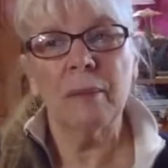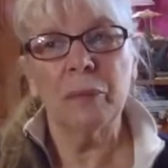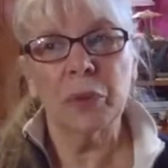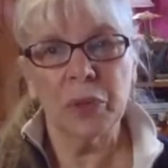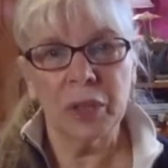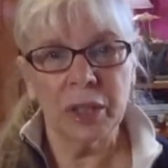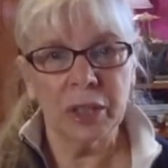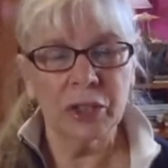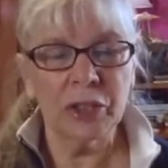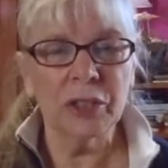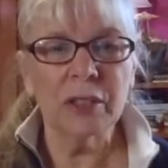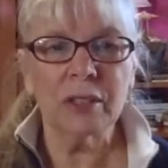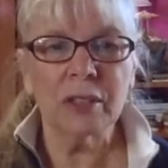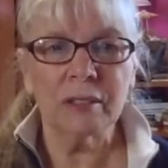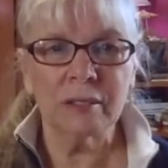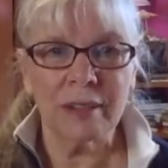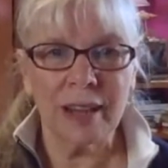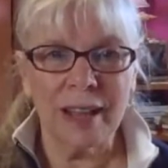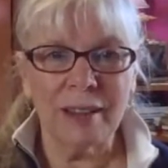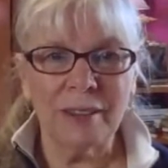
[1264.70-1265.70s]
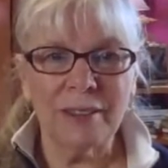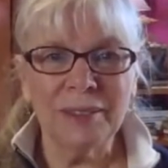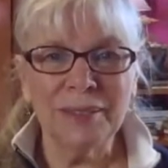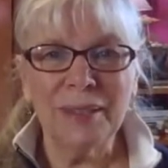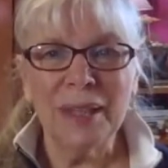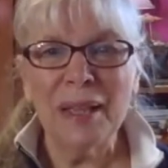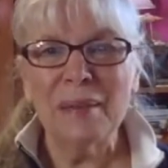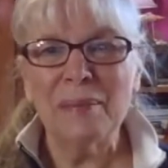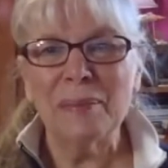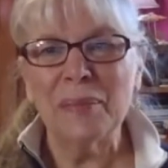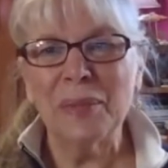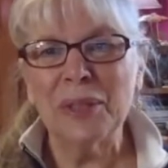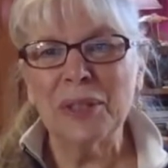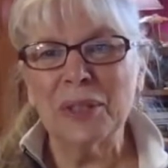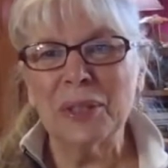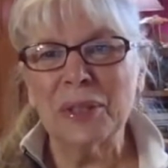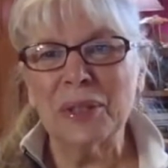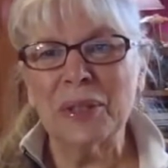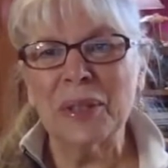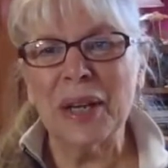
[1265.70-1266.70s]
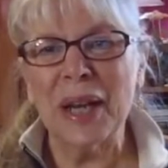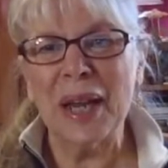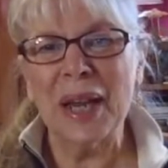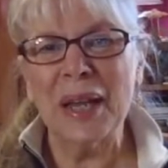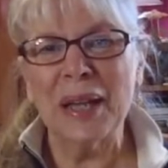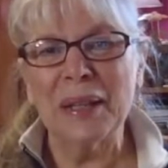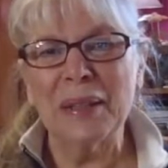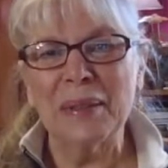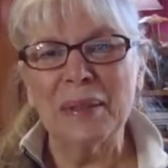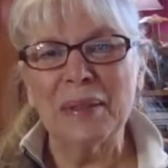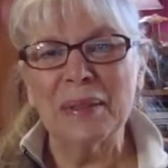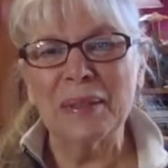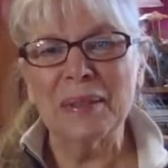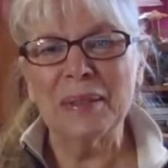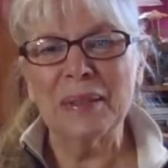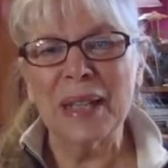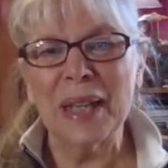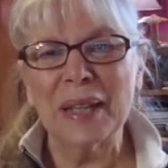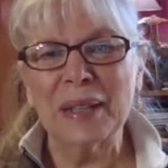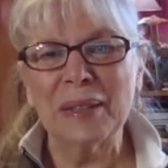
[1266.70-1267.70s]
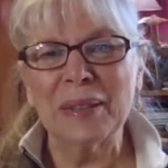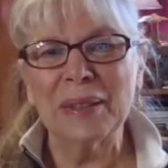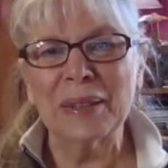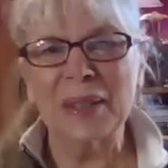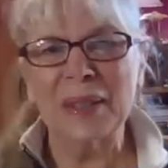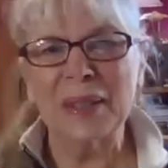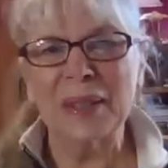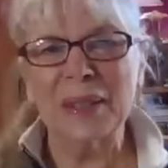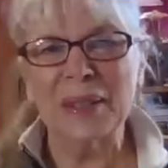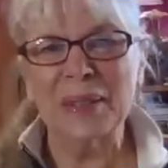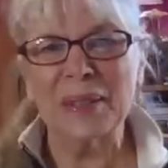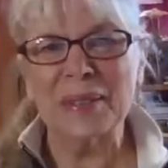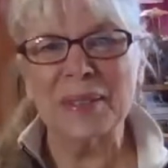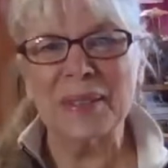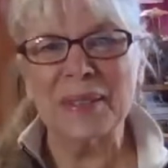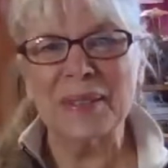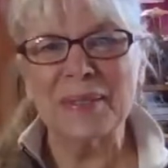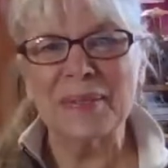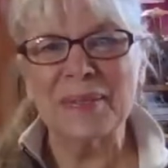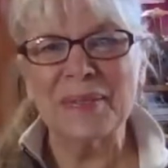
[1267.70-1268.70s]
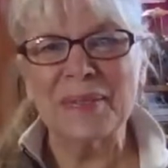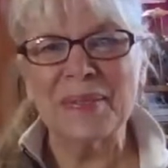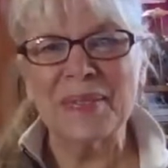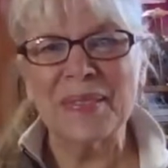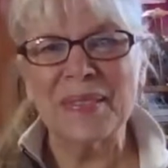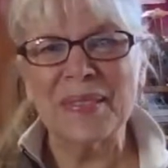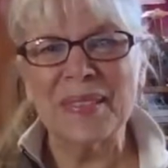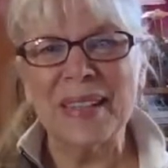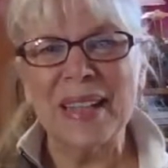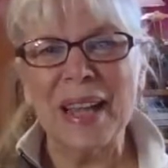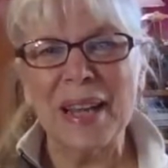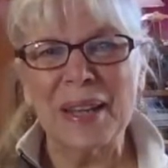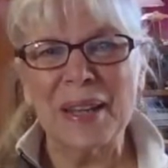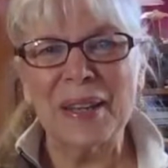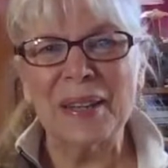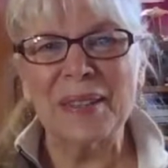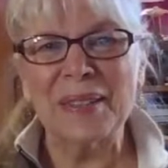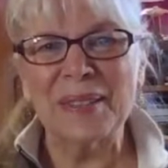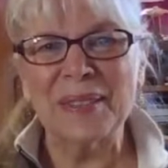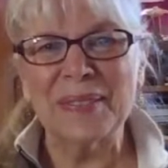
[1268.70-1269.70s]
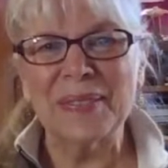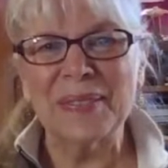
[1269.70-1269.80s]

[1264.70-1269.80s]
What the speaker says: predictions are out. Be sure and take a look at those. Thank you.